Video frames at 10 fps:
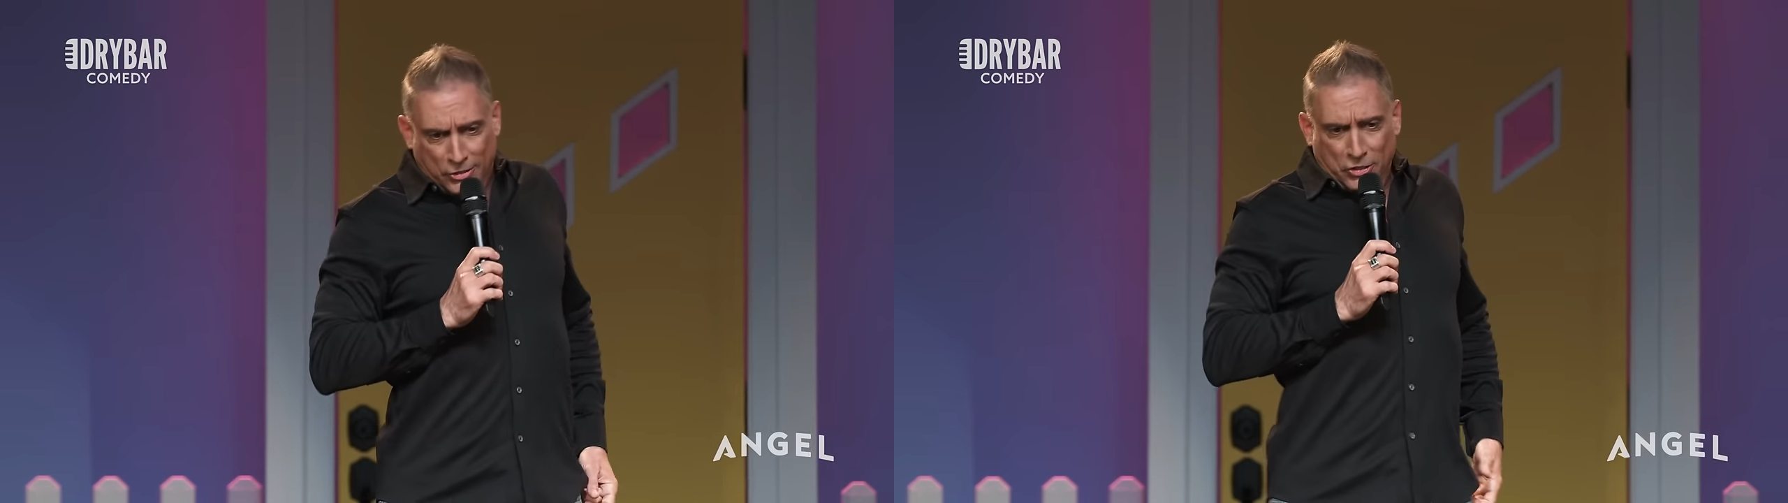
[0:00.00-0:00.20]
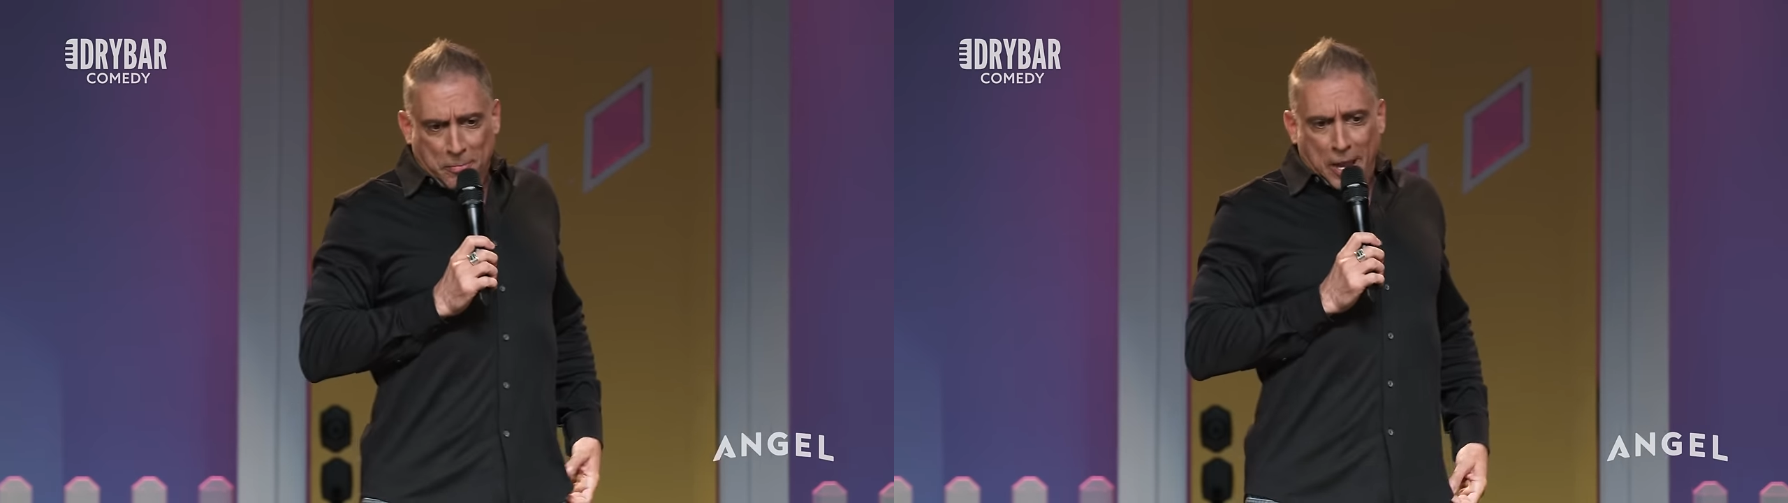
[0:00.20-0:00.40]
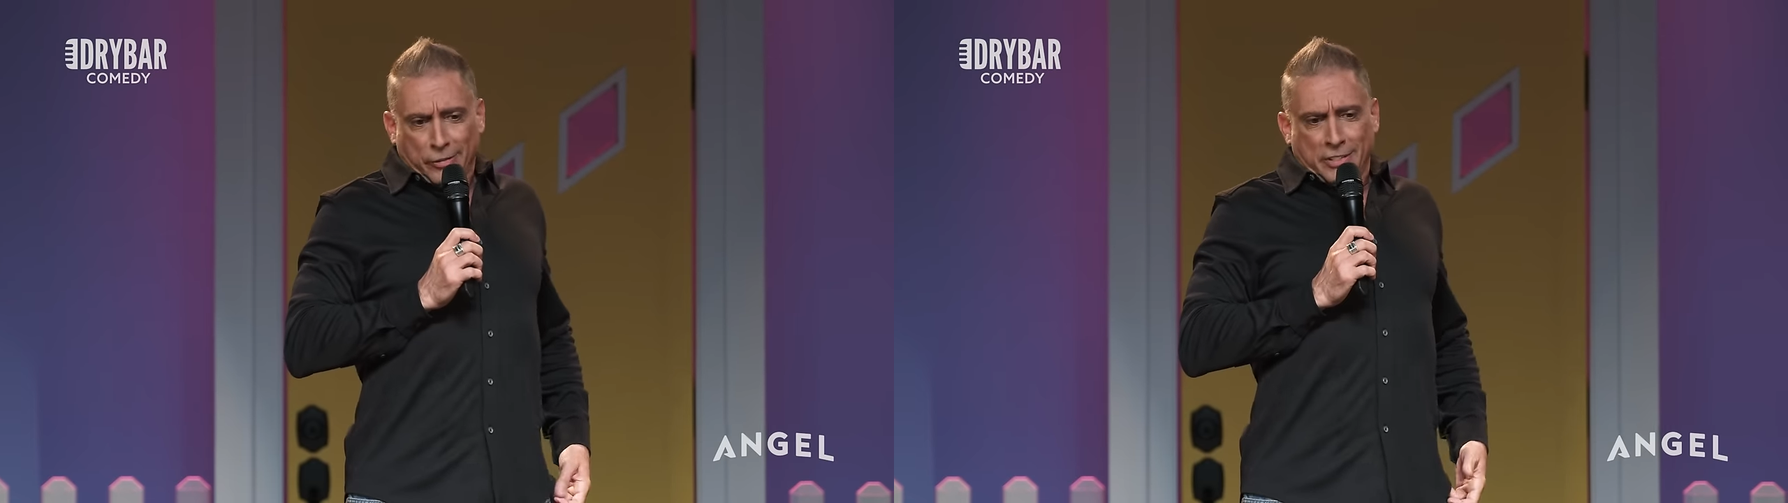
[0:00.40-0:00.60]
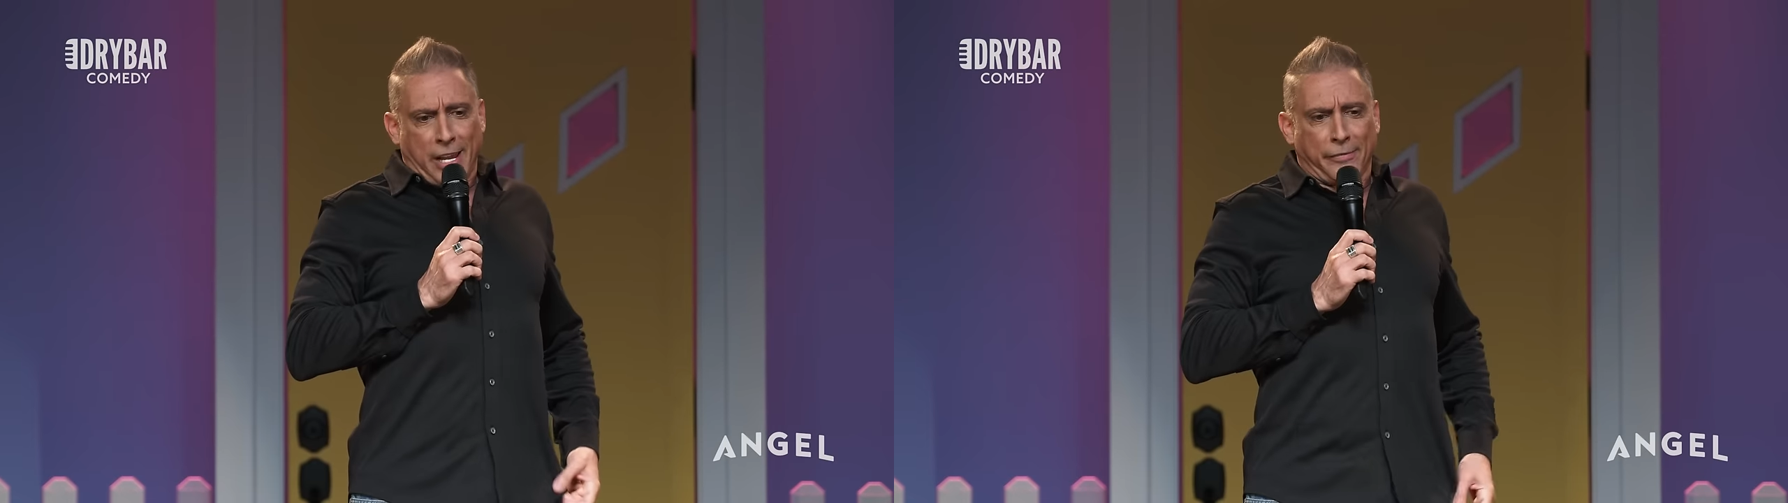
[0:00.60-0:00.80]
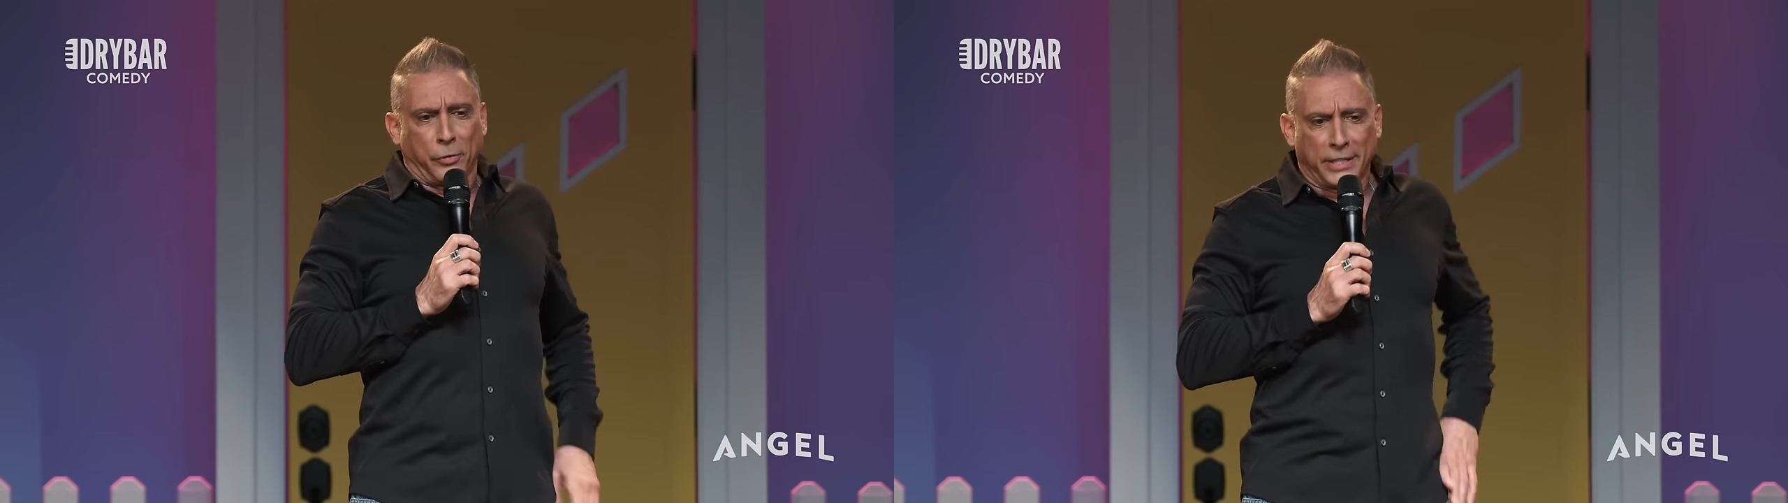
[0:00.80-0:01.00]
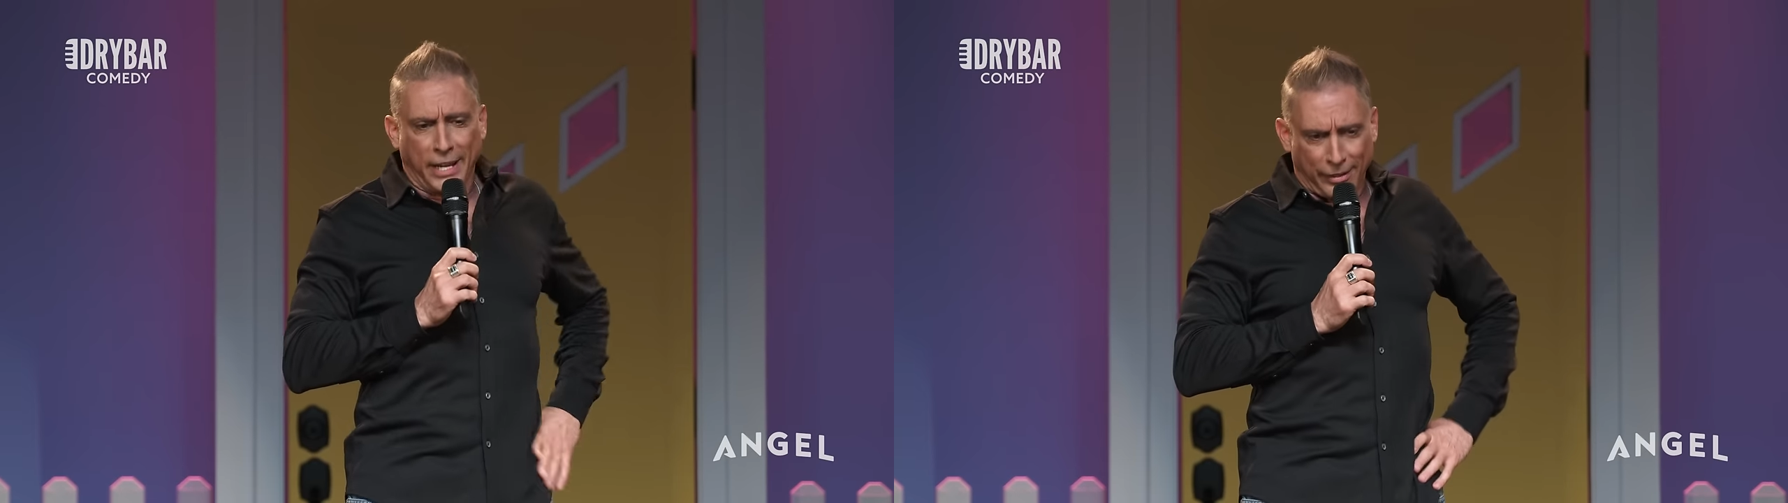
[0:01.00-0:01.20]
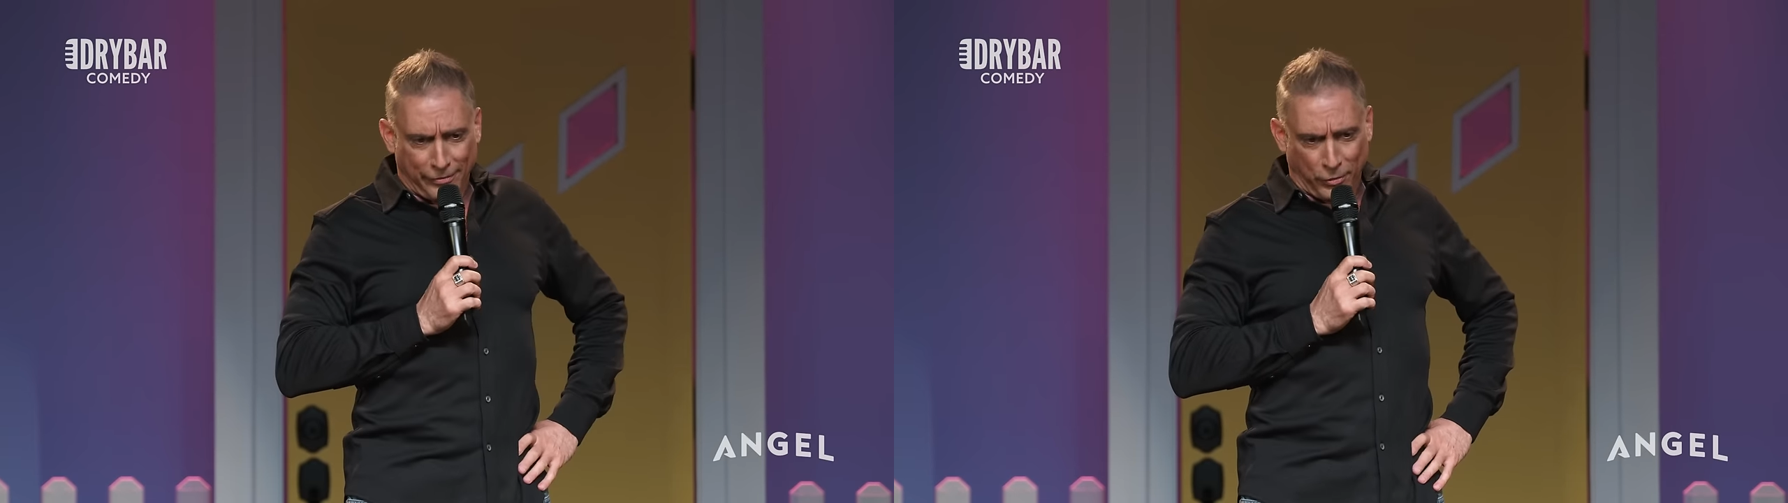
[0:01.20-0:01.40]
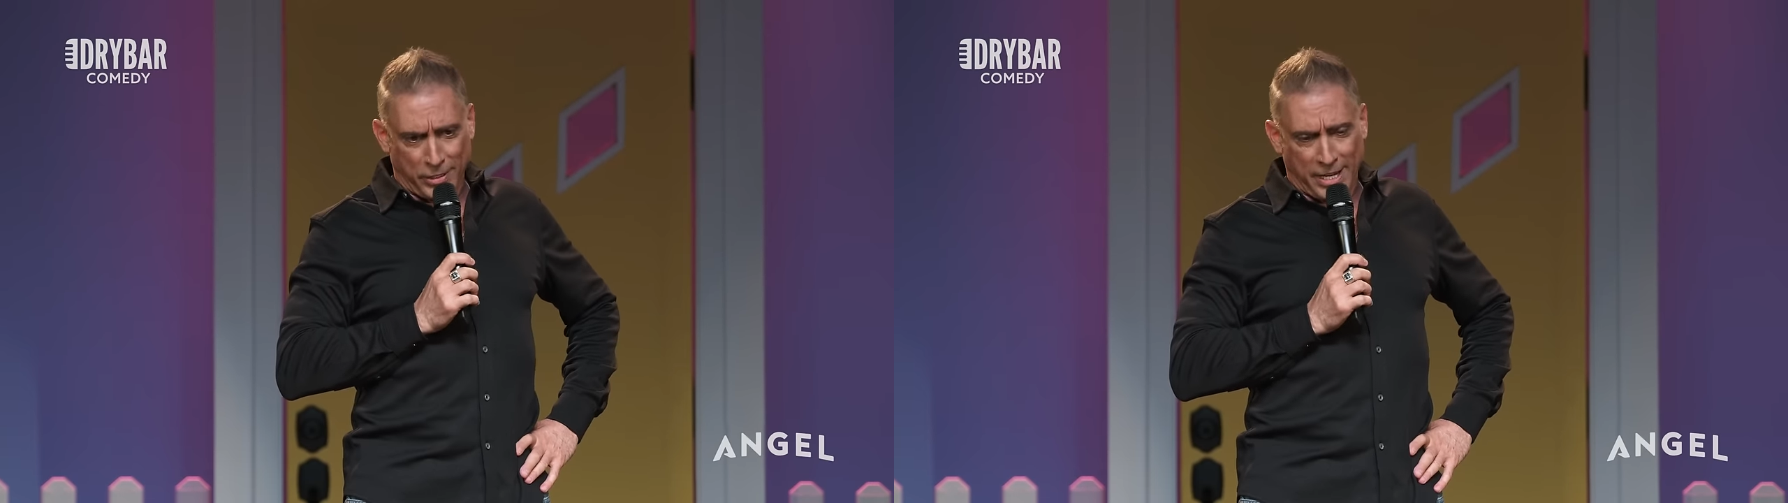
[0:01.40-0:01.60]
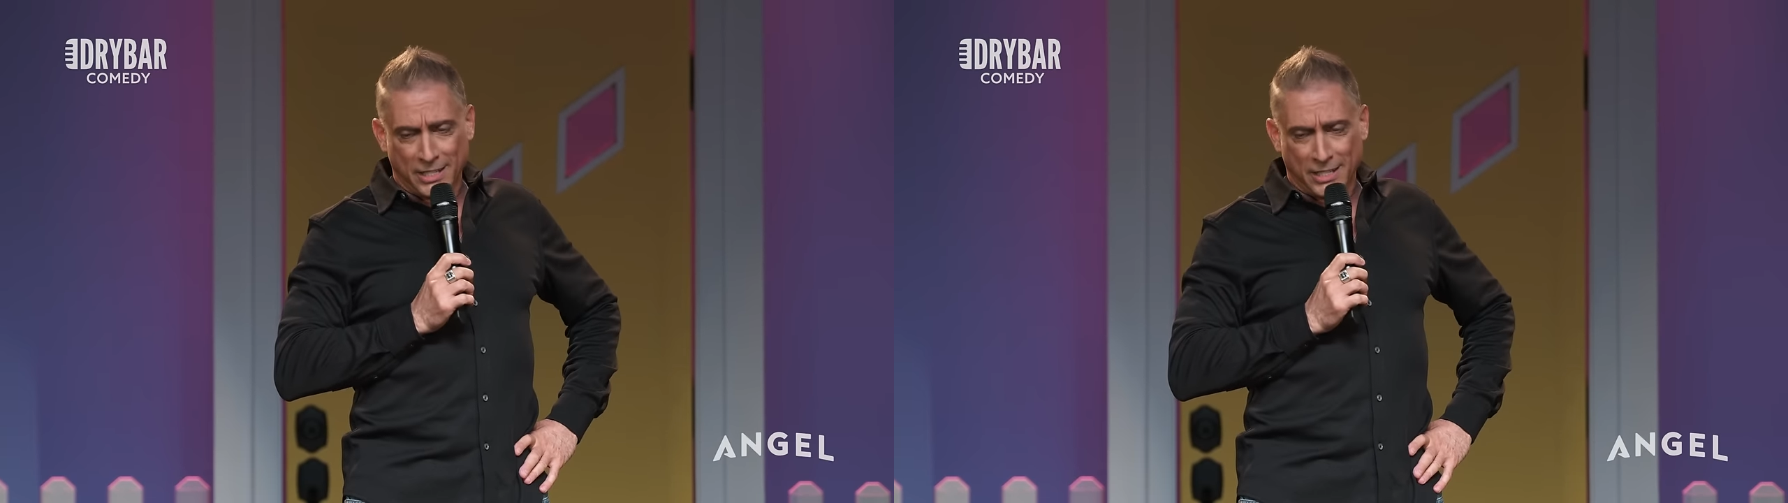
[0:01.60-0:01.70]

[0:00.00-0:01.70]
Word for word: Just a matter of time before California